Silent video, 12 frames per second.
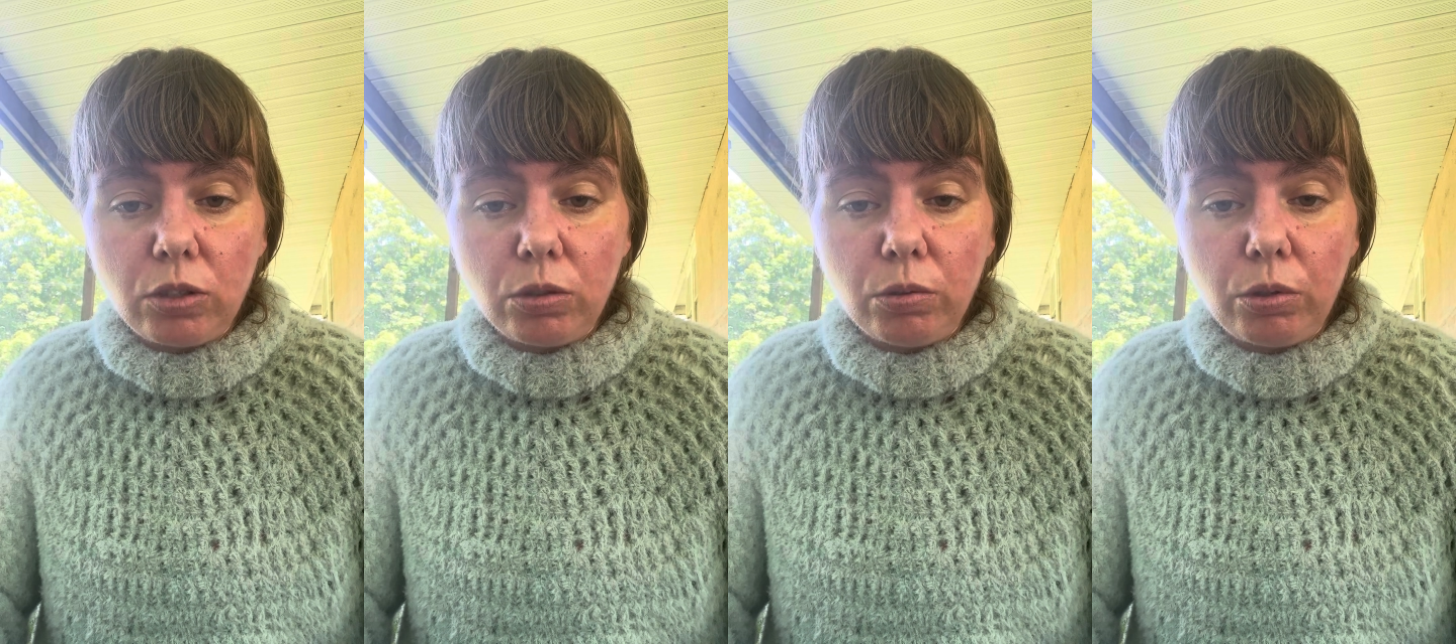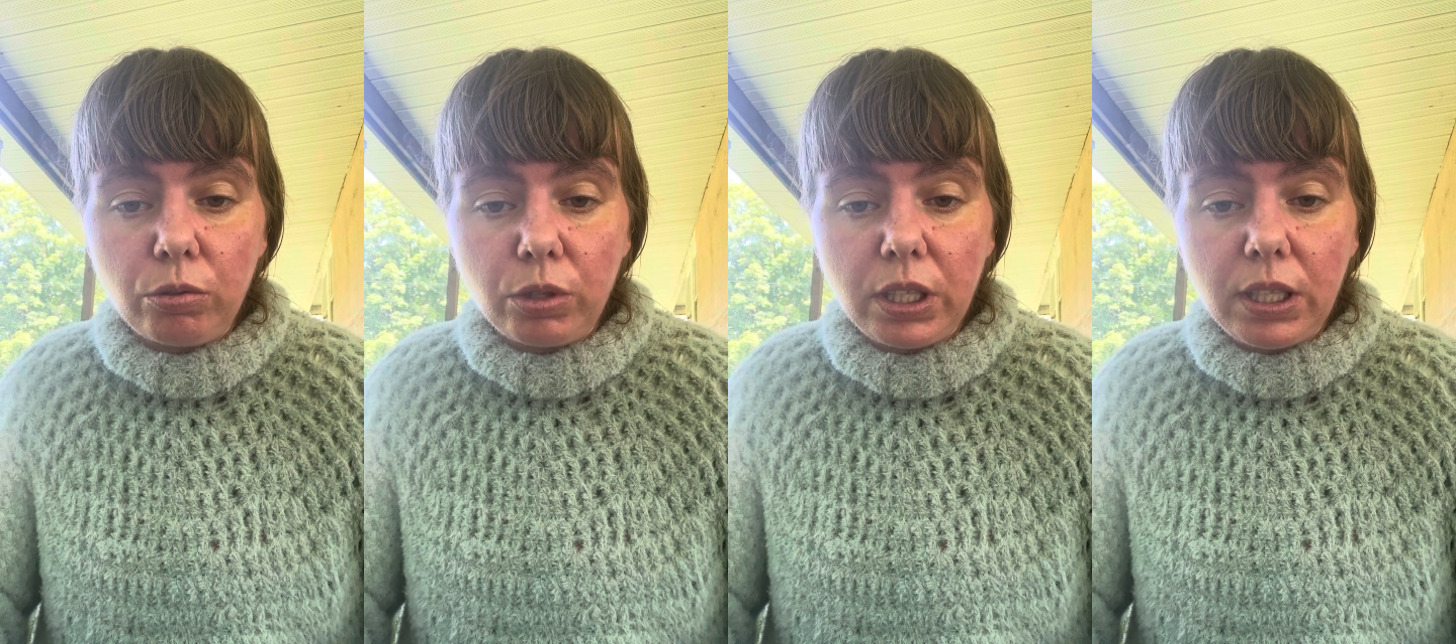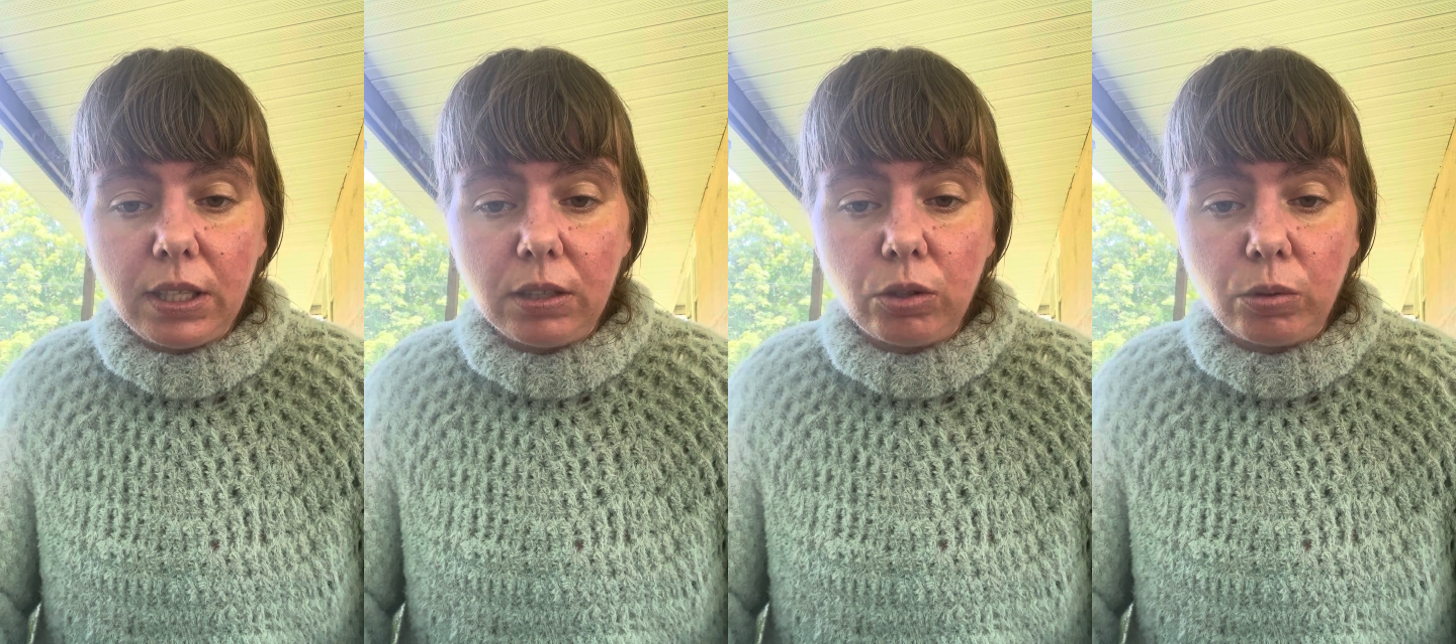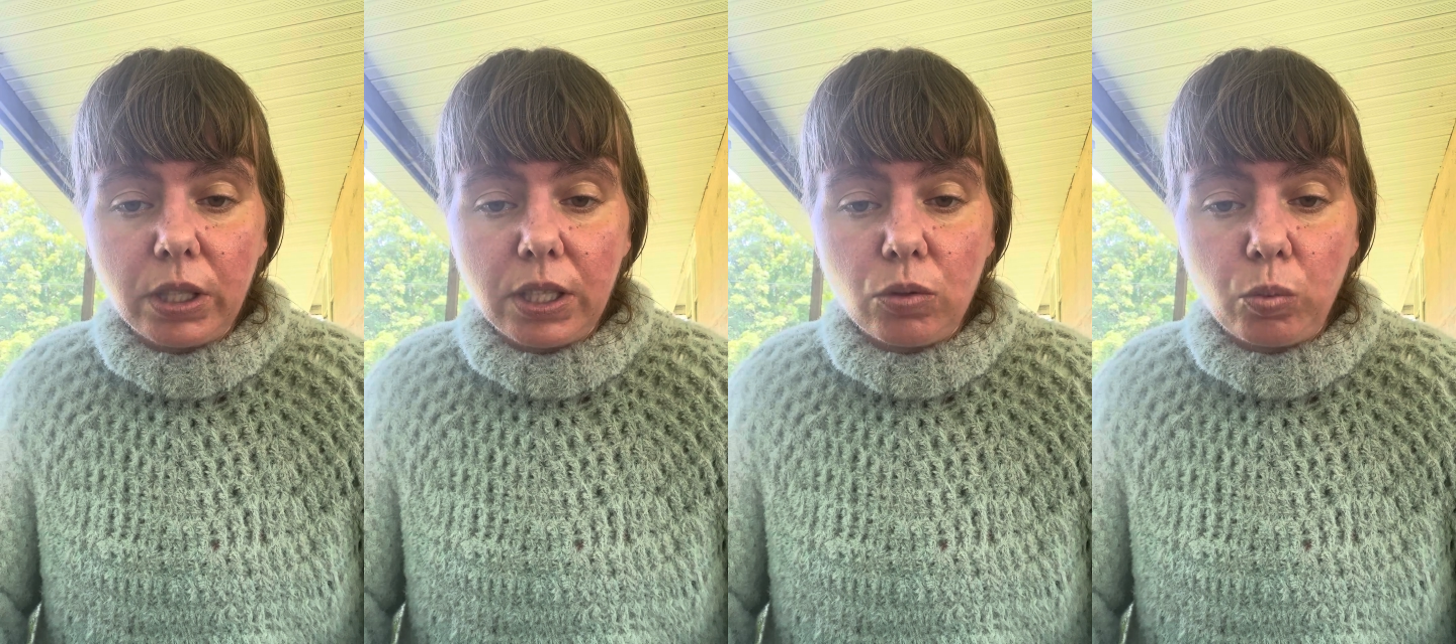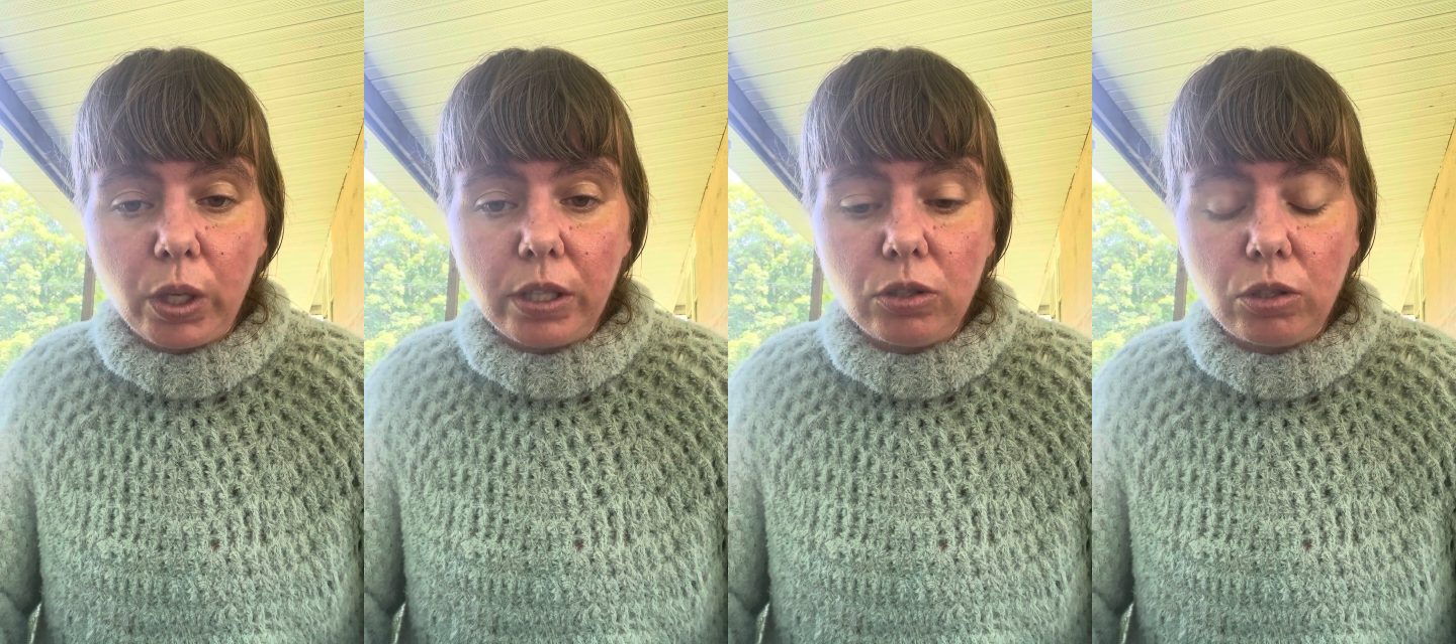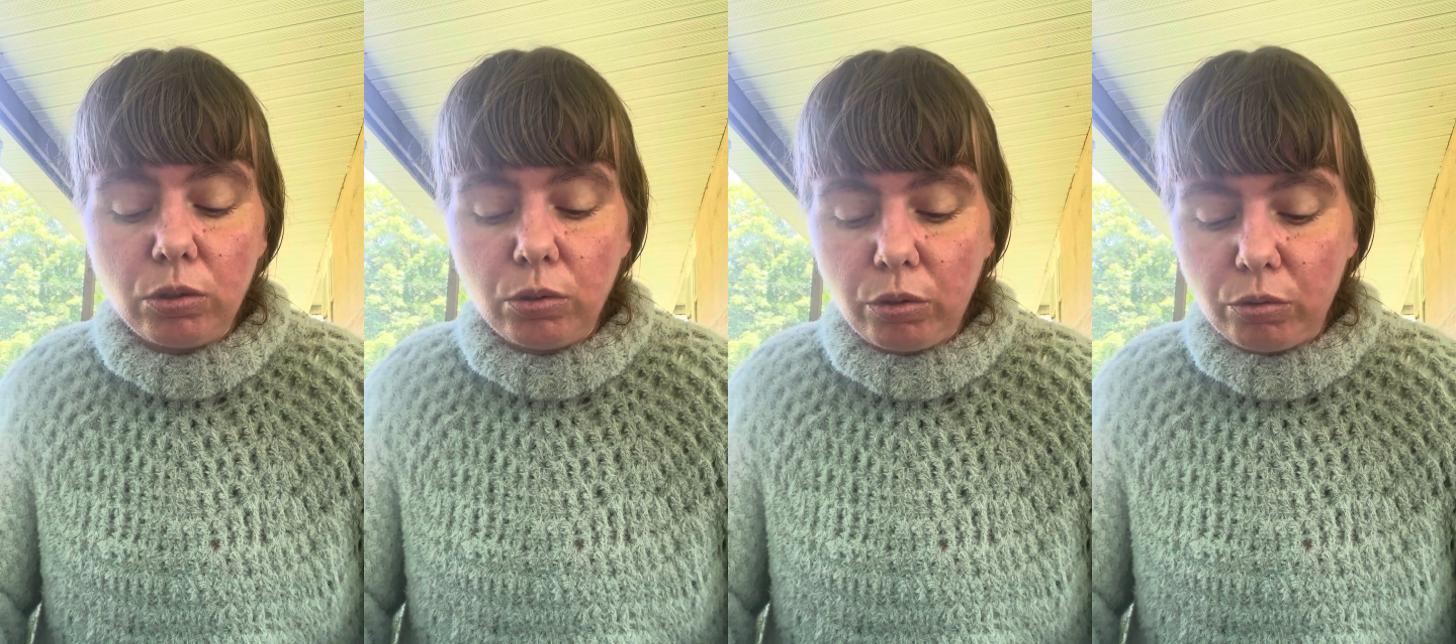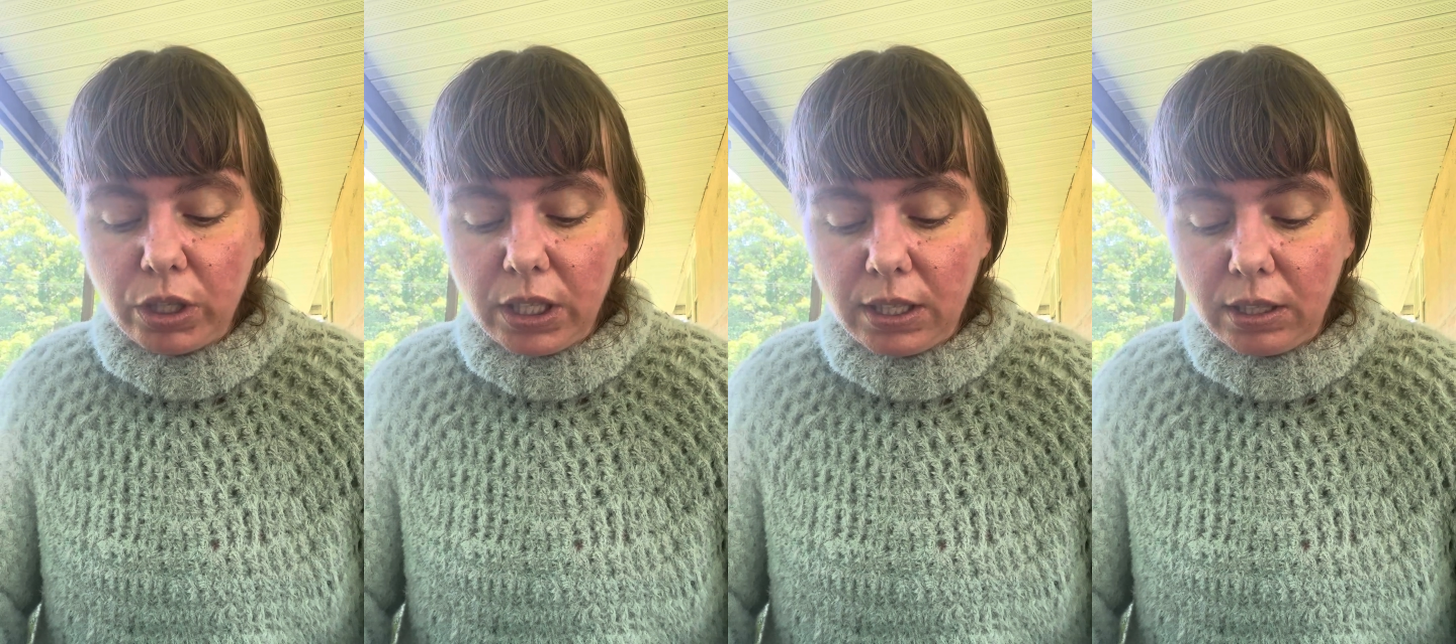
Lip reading: 2, 3, increase, 1, 2, 3,